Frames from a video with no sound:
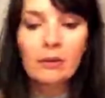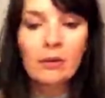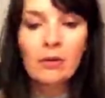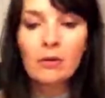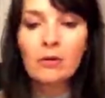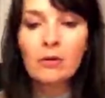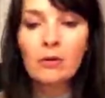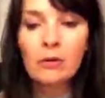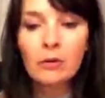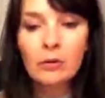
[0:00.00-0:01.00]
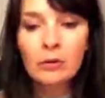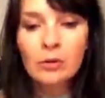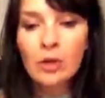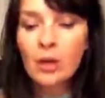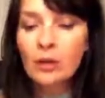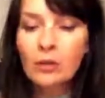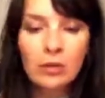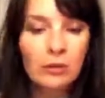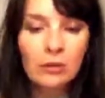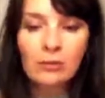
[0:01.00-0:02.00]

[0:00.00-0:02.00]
coast to